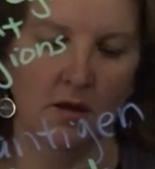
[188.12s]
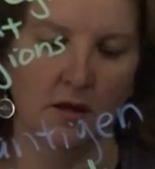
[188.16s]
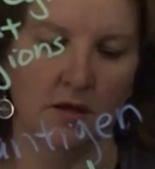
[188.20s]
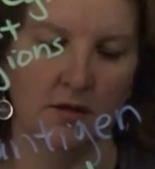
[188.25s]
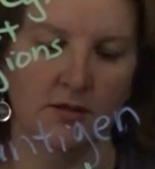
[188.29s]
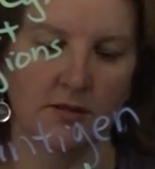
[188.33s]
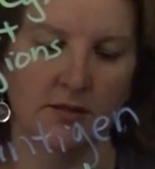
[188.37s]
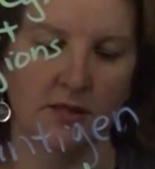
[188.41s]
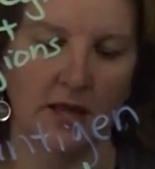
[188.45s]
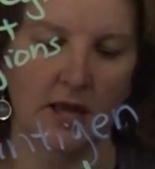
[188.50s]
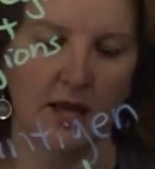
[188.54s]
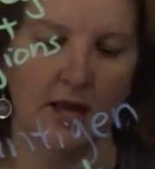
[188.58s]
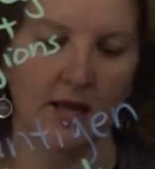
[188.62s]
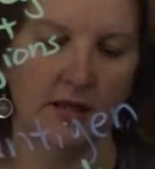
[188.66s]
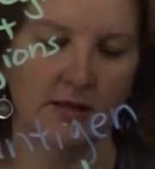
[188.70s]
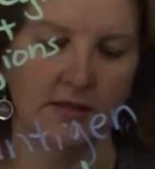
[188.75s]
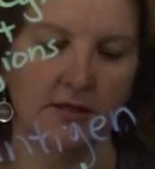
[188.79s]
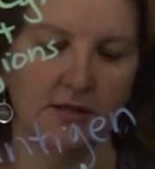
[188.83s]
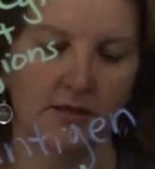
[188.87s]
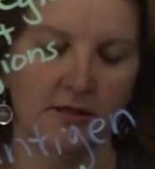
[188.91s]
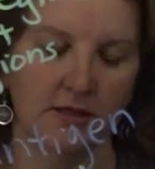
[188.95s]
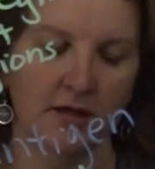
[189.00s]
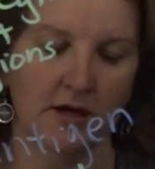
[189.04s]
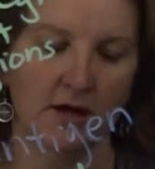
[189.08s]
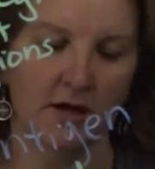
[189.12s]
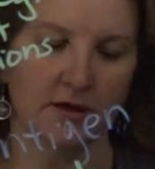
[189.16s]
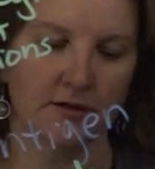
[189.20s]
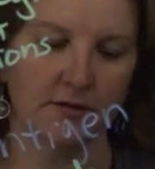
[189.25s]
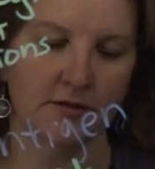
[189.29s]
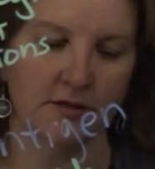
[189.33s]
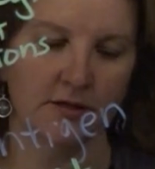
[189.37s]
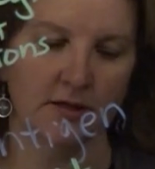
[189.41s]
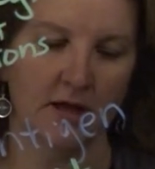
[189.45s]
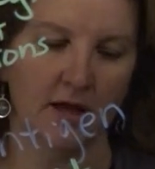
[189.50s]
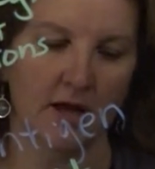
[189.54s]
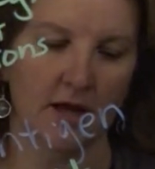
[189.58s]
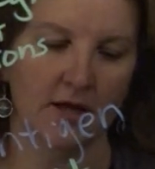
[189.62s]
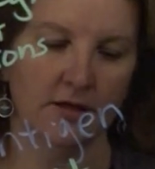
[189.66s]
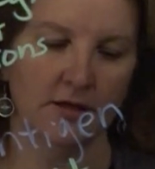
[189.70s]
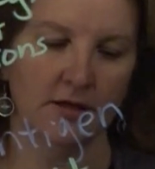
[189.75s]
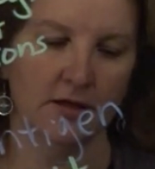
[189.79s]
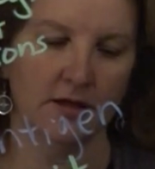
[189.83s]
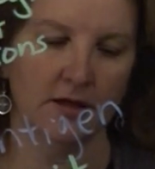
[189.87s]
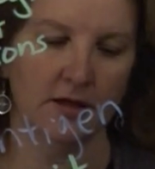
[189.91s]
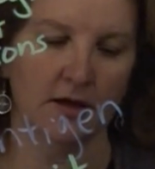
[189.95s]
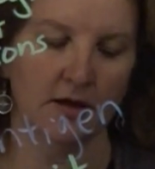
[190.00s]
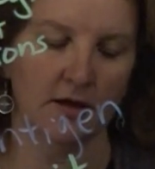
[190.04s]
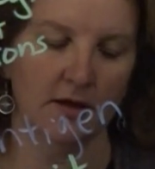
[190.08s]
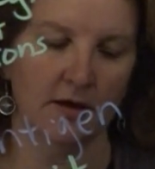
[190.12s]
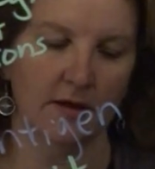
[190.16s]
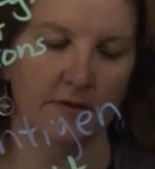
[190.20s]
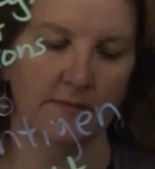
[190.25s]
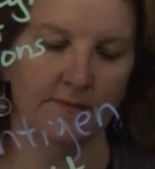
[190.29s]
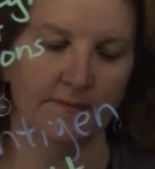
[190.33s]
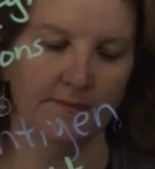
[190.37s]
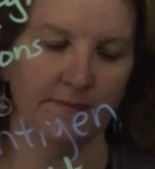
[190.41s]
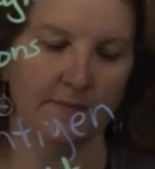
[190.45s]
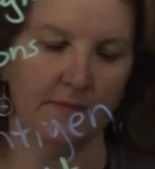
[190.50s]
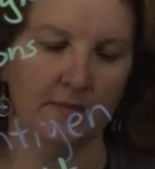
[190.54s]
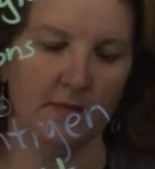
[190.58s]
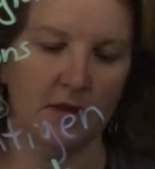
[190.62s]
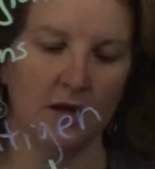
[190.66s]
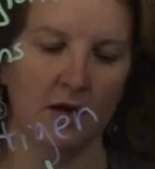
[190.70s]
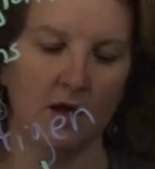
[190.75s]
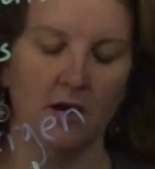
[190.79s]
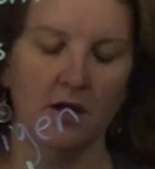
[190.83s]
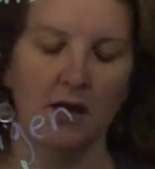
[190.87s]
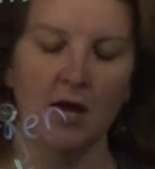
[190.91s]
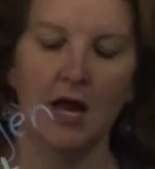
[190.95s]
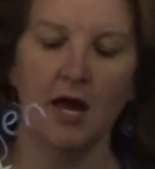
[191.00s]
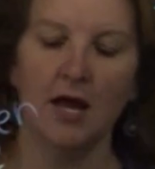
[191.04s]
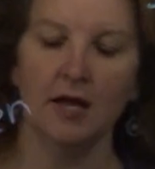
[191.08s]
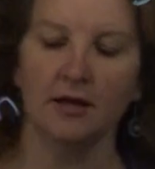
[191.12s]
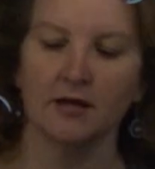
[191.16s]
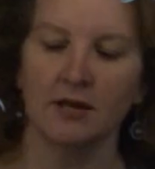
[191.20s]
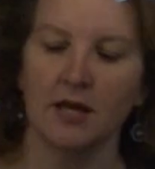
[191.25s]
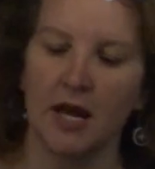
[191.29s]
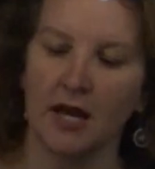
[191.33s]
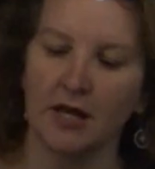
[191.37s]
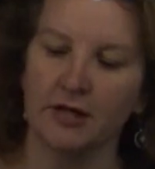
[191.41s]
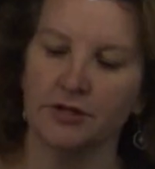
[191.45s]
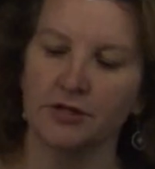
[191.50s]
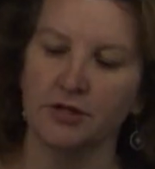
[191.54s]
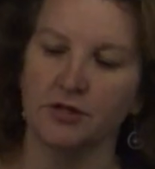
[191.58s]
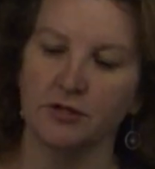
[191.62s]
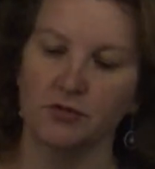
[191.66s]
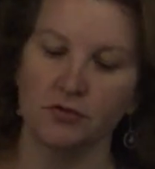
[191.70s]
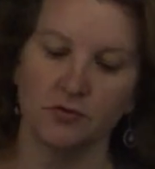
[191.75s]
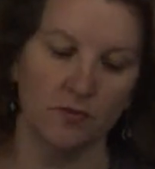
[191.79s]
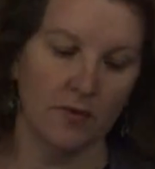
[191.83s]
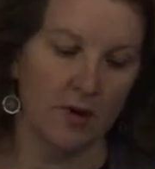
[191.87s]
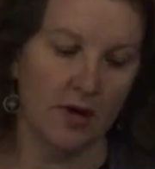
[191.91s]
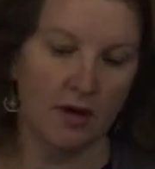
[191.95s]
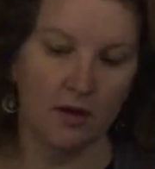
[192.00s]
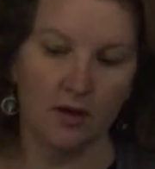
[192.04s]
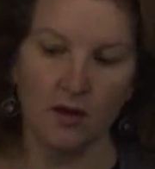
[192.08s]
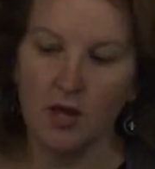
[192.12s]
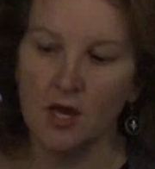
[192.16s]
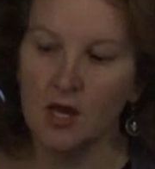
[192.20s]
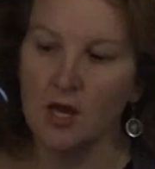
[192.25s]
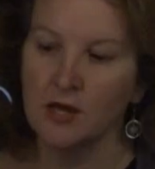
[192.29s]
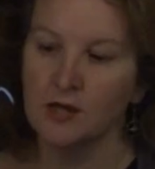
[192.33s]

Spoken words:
is the antitoxin action as well.